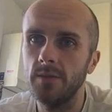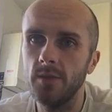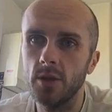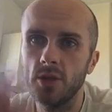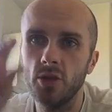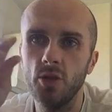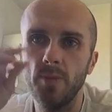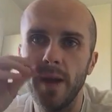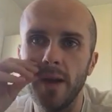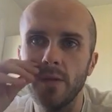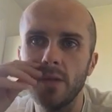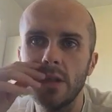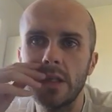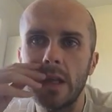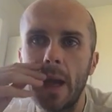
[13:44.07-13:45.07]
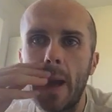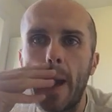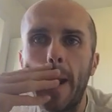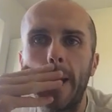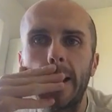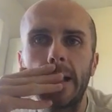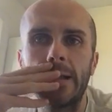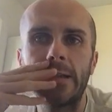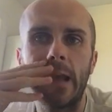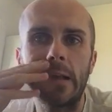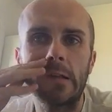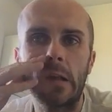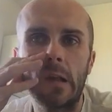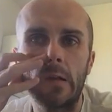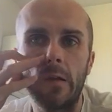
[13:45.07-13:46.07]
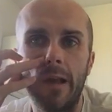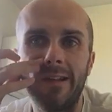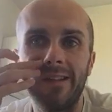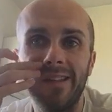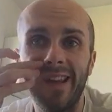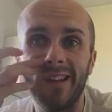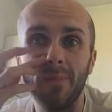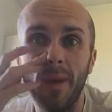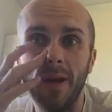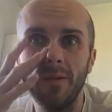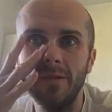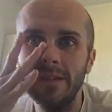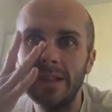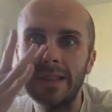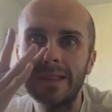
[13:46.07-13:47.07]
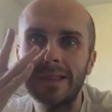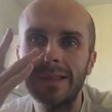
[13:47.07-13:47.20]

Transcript: I've lost 2 pounds since yesterday, so that's 6 pounds